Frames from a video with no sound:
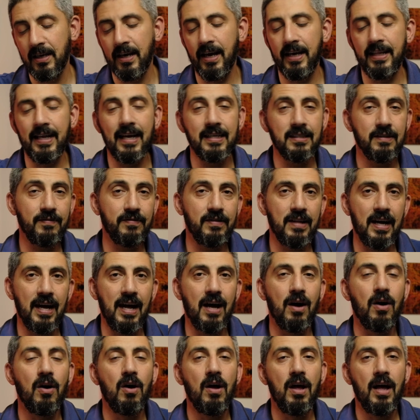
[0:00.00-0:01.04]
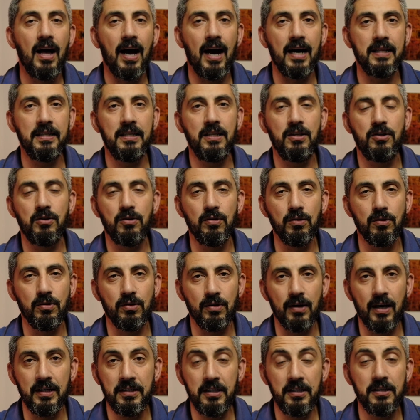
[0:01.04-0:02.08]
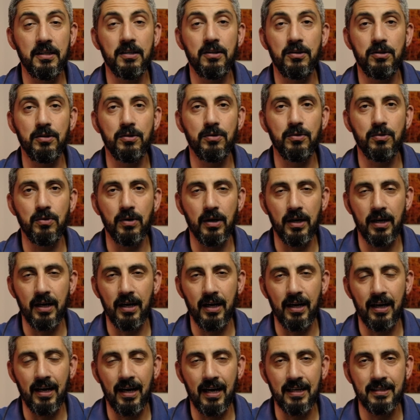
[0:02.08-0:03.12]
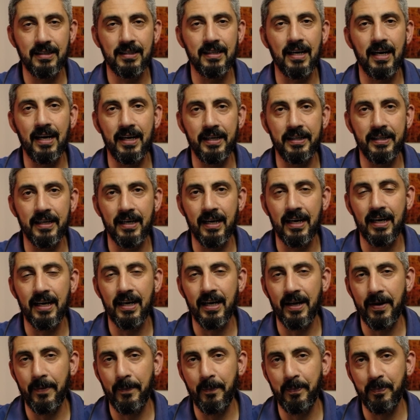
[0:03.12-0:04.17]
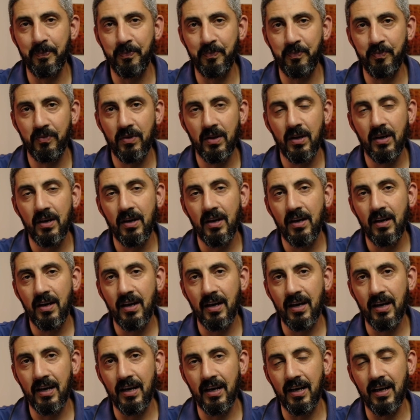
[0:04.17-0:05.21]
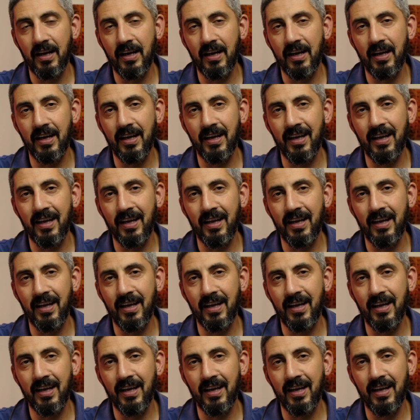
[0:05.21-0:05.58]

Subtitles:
And as of now, I needed to assign a